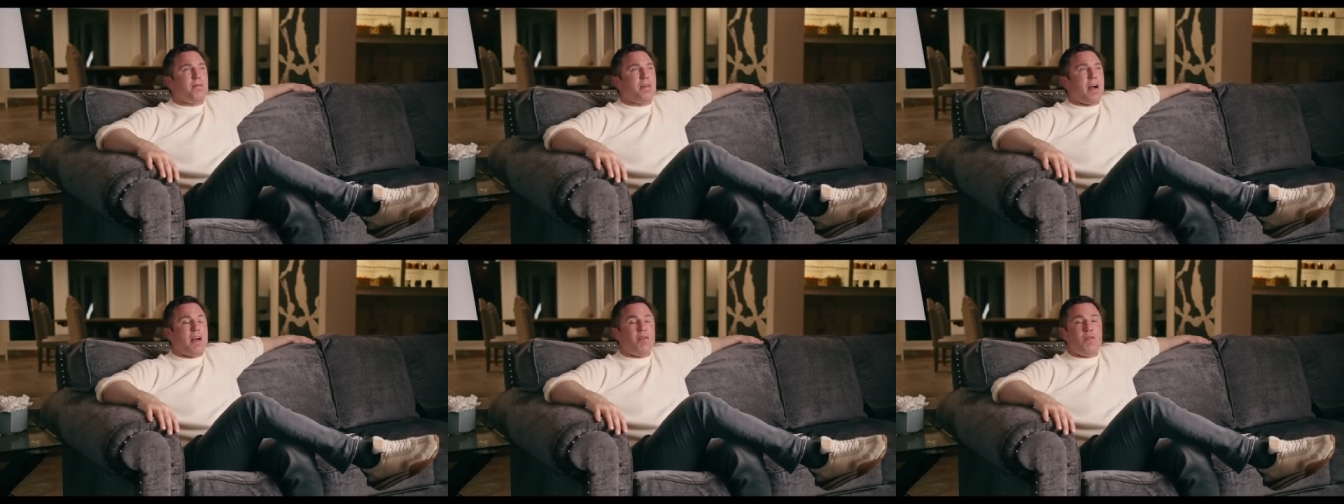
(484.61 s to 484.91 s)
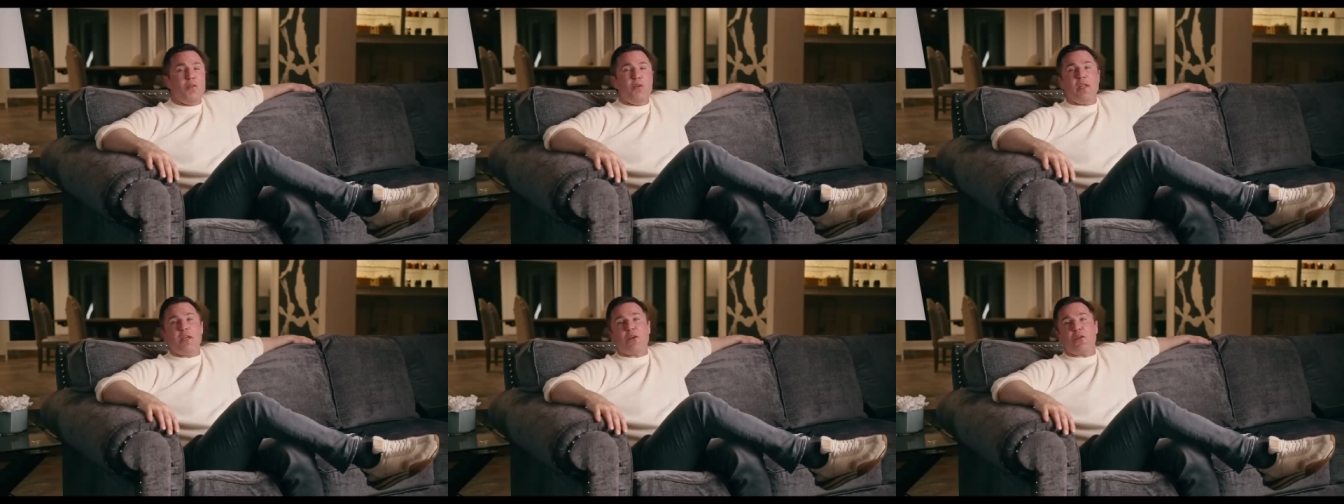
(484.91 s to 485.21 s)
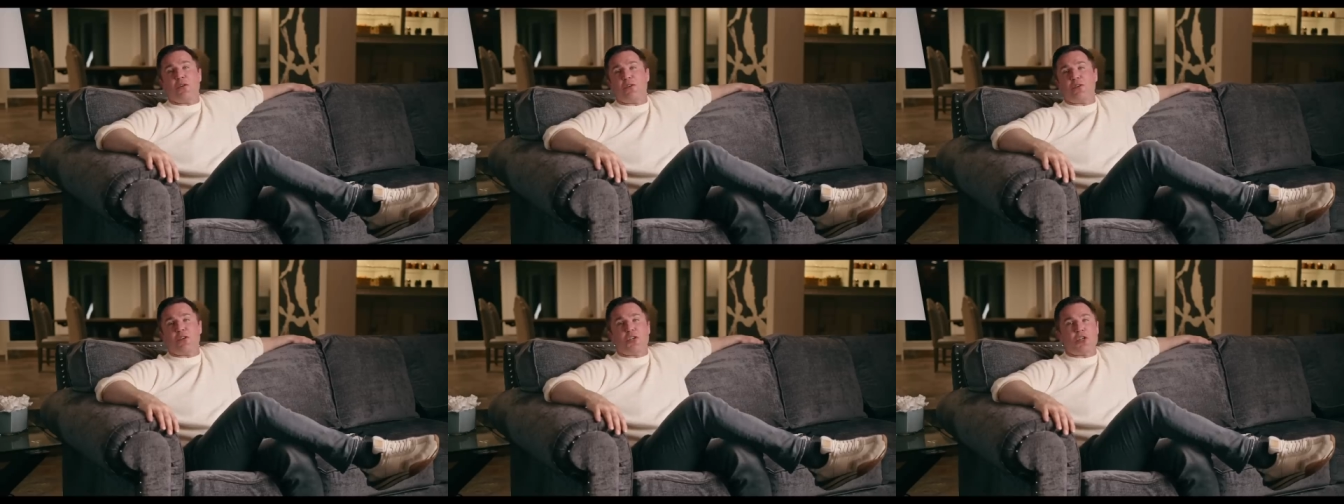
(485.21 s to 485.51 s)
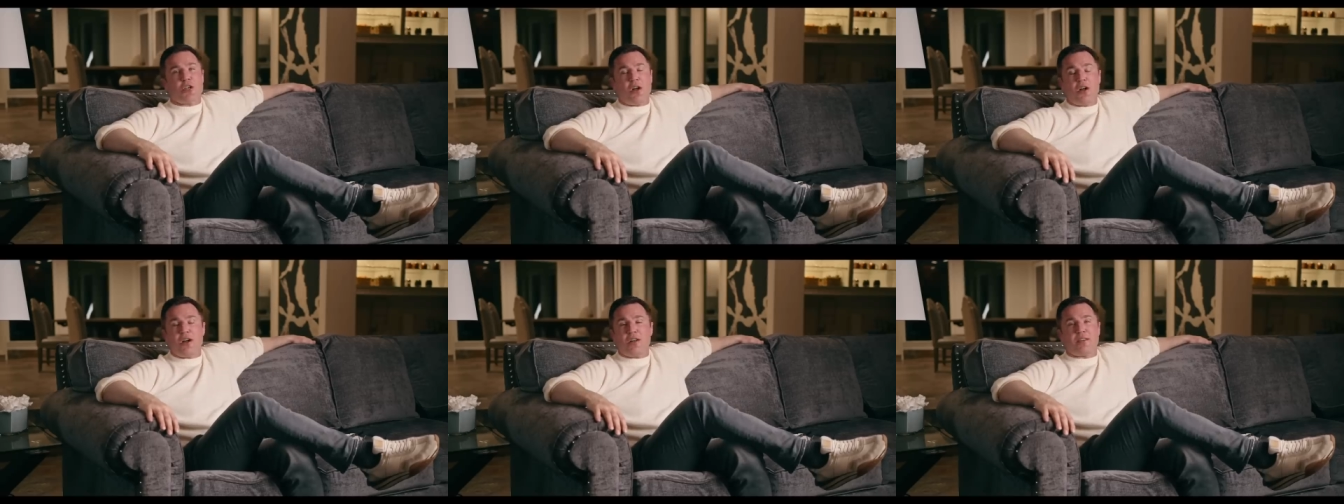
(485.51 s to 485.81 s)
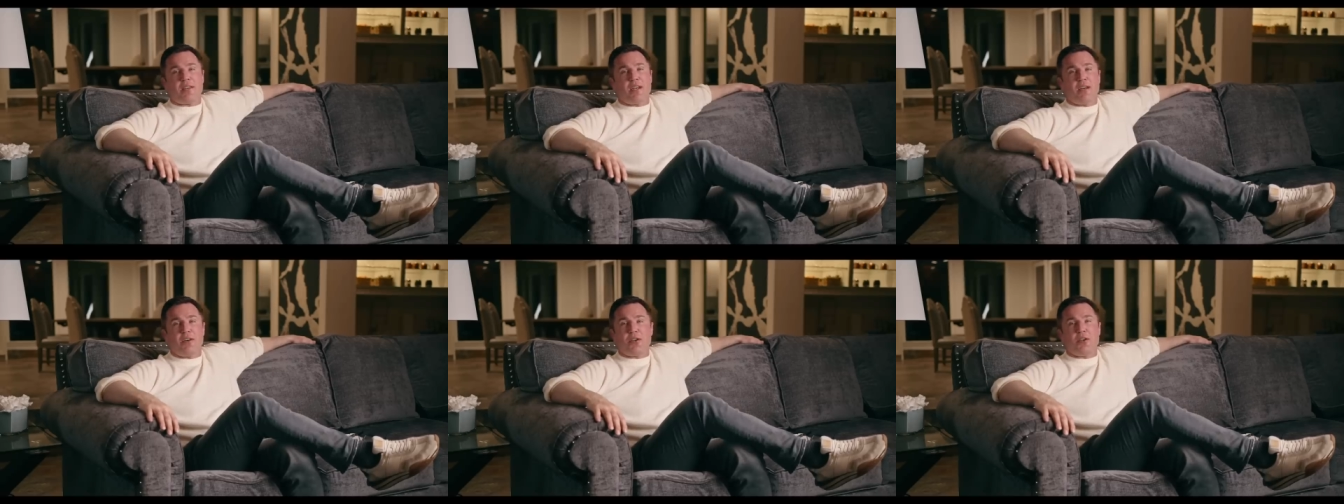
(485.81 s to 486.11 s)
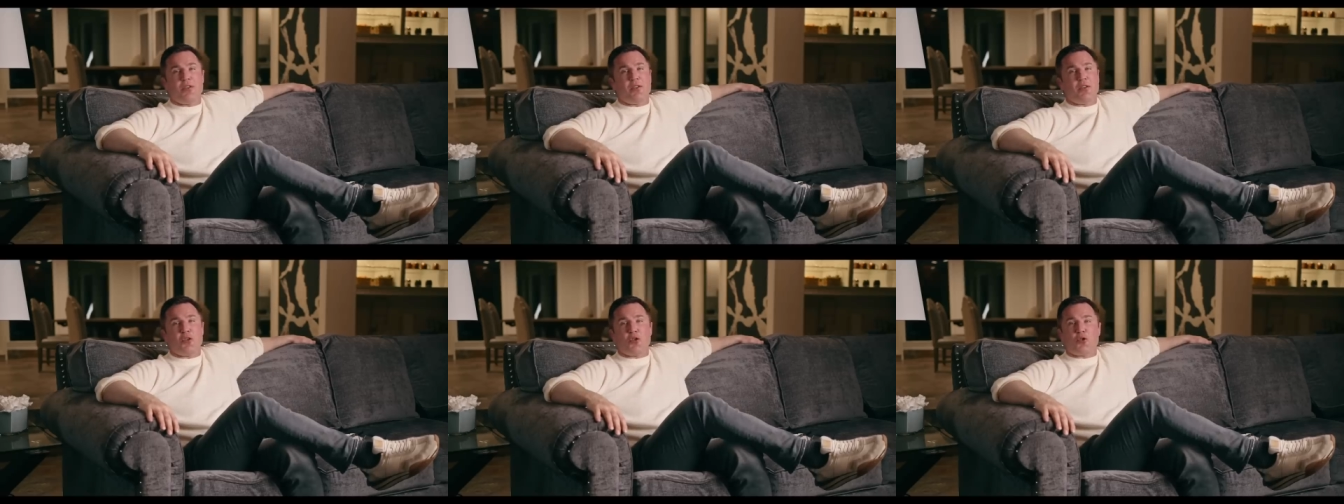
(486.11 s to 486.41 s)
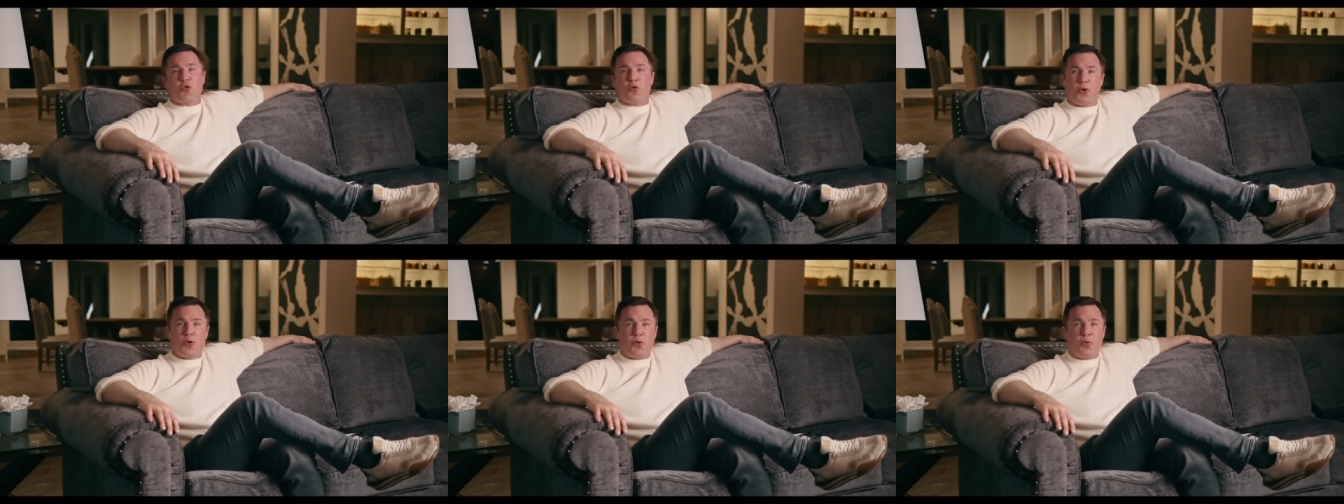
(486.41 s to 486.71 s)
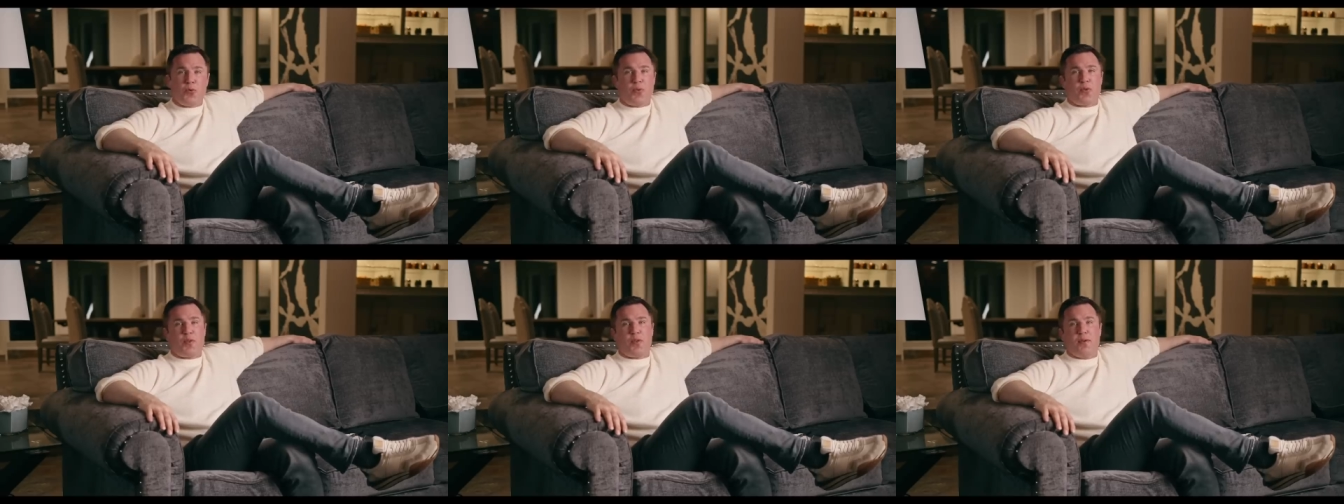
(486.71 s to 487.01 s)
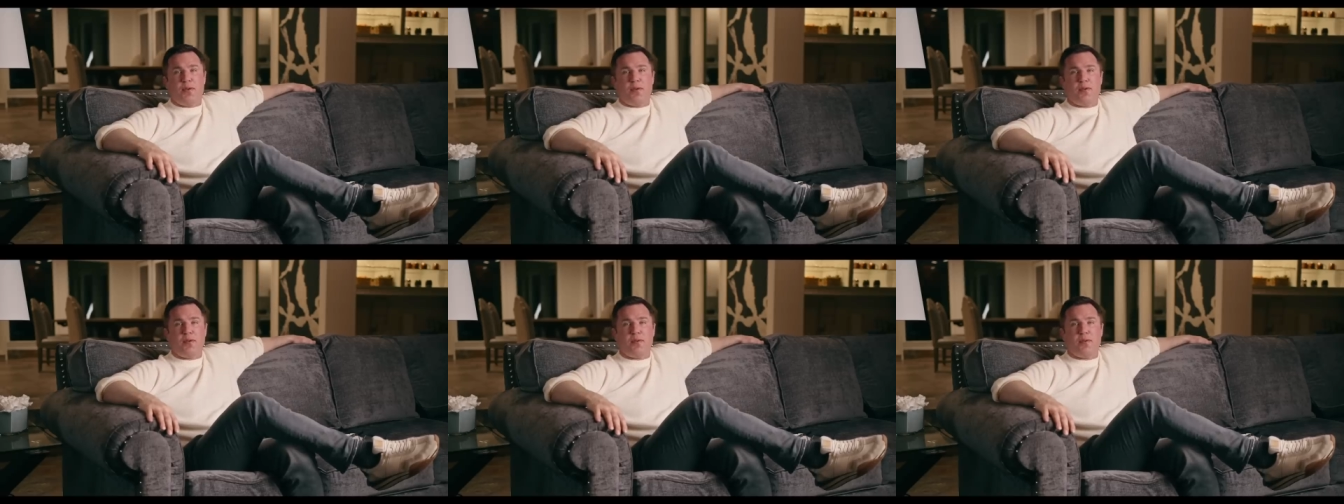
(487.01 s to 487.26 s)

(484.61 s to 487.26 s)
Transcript: I've only heard Sean tell you the truth.